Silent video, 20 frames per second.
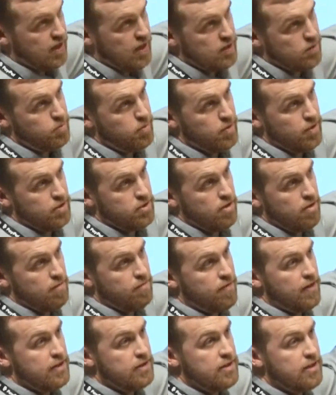start to put this on the
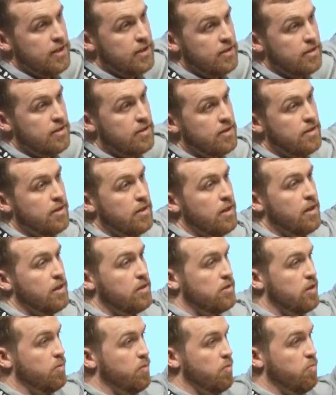front end.
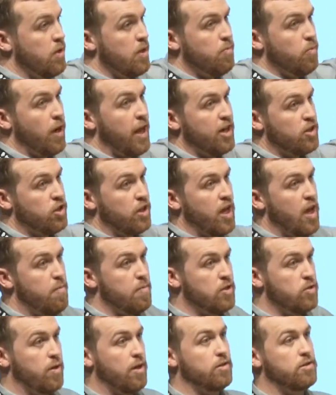So when people actually
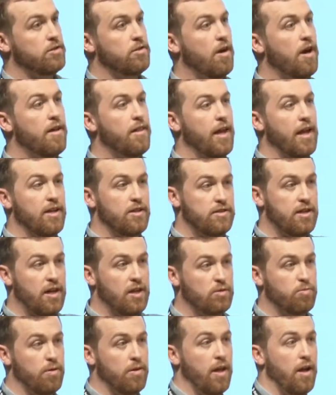come into our site, they can
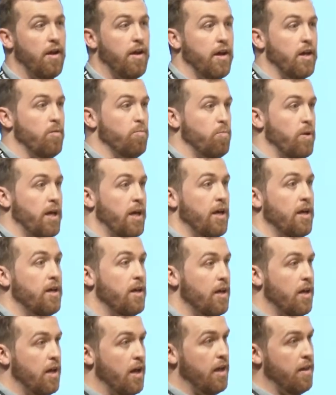tell us what they like and
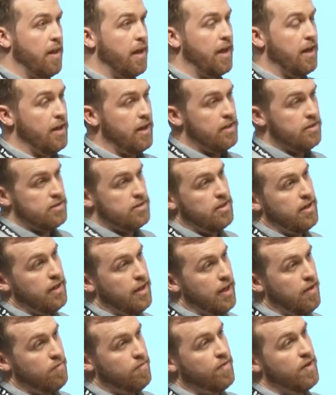bear, and they can
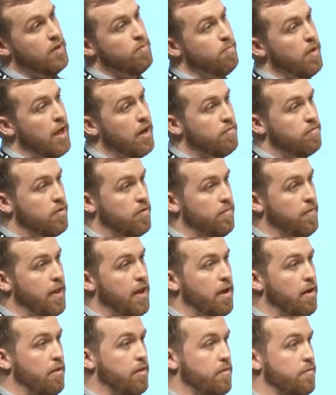instantly get feedback from
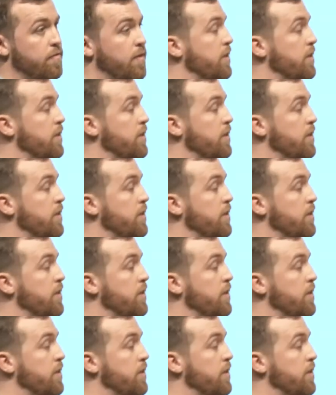that on the